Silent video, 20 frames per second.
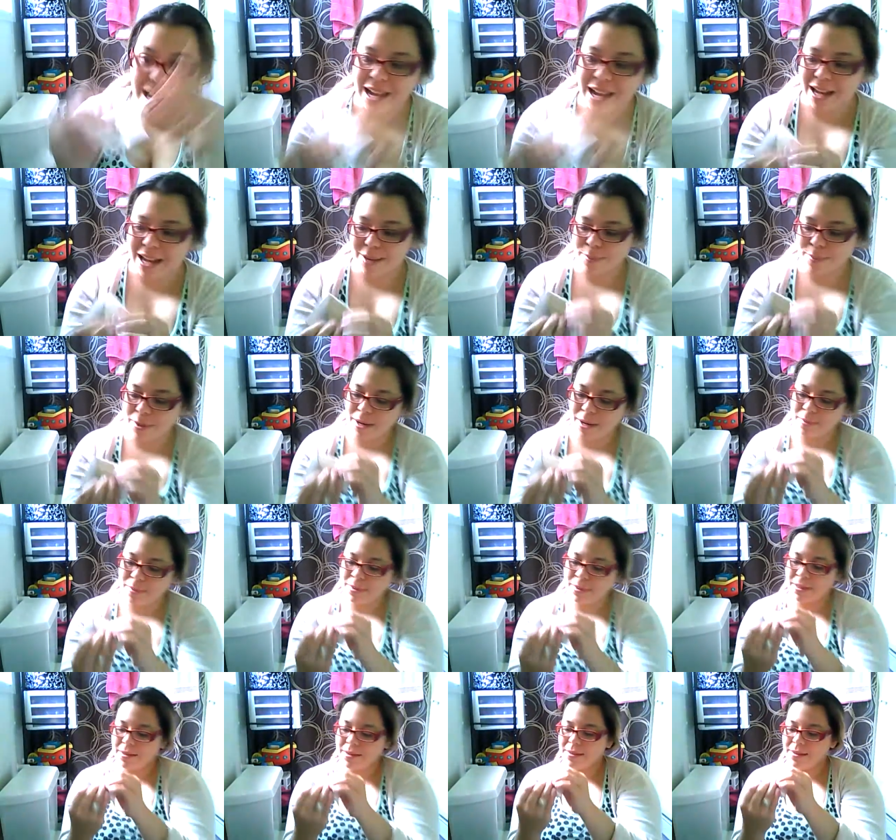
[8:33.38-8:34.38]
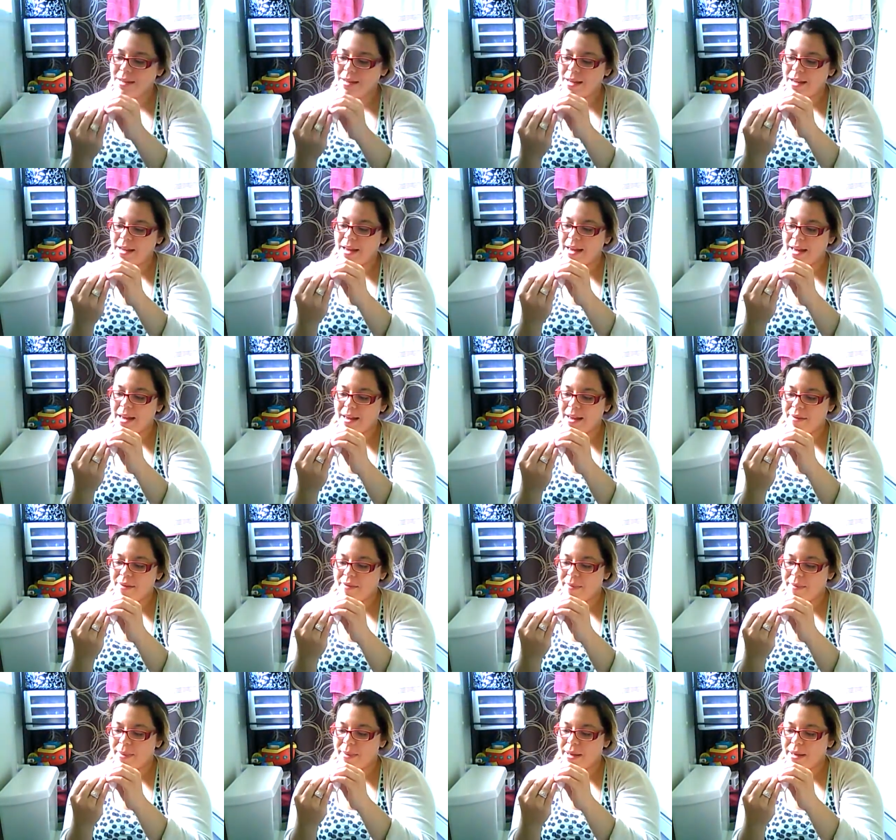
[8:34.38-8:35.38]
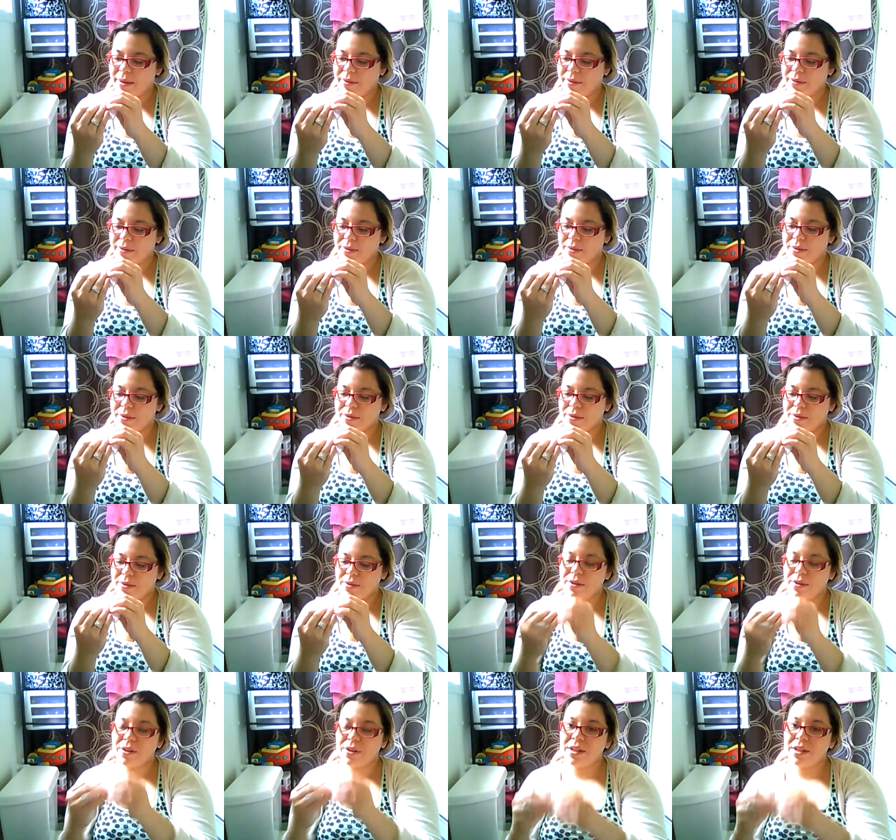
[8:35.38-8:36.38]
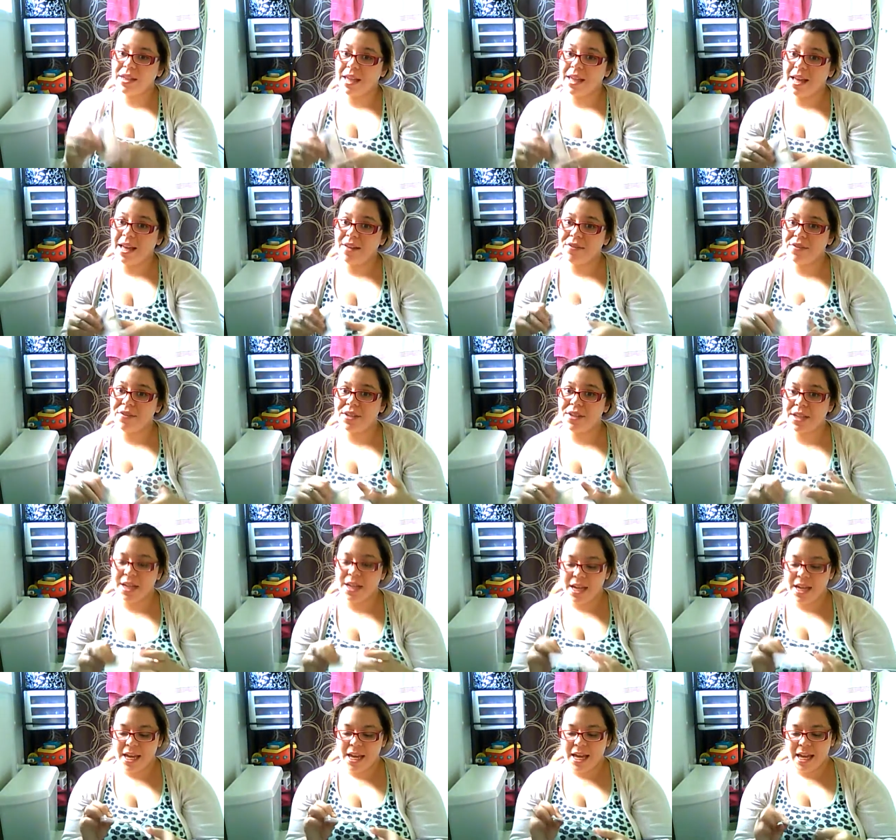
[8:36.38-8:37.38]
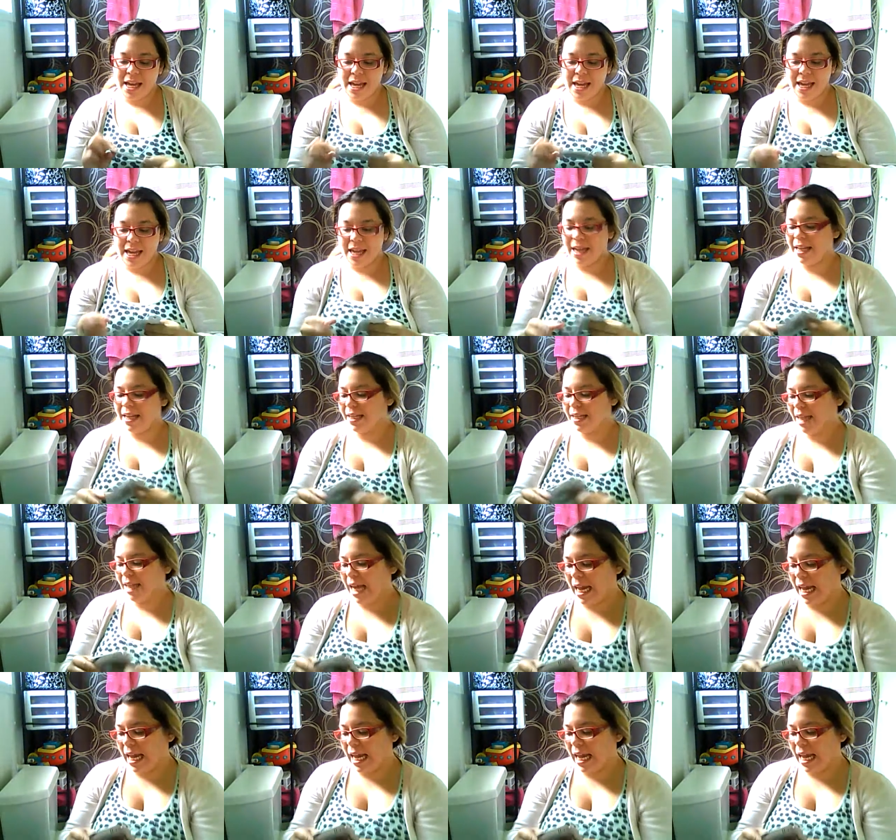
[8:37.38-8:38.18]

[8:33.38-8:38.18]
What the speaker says: I'd probably say I have about 30 left, and